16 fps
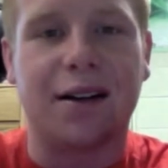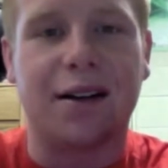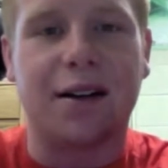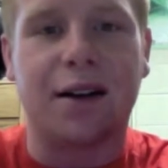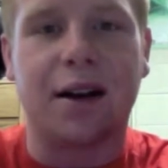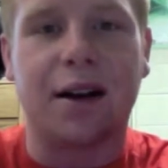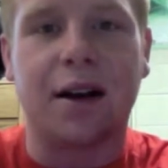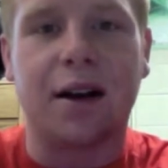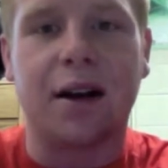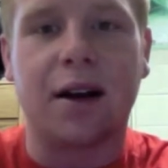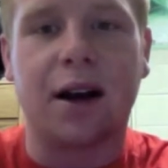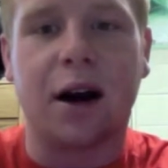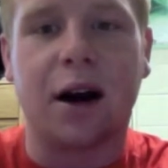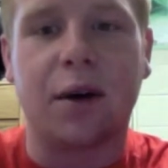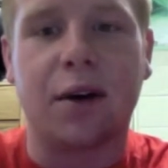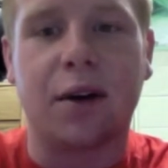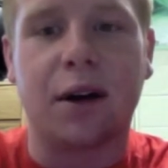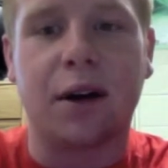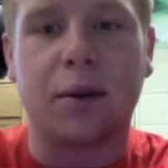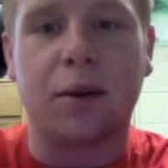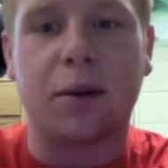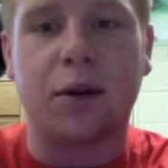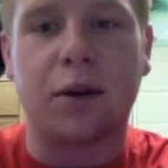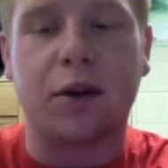Today I was
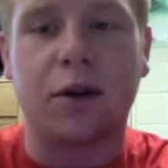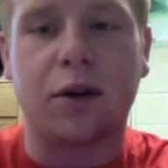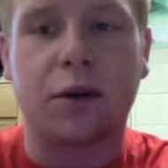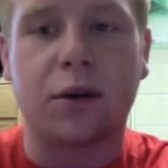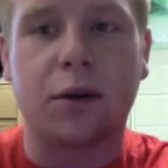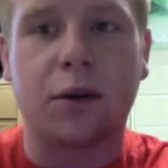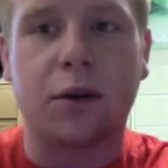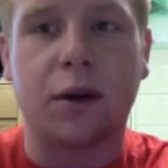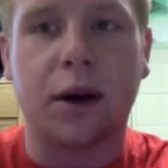able to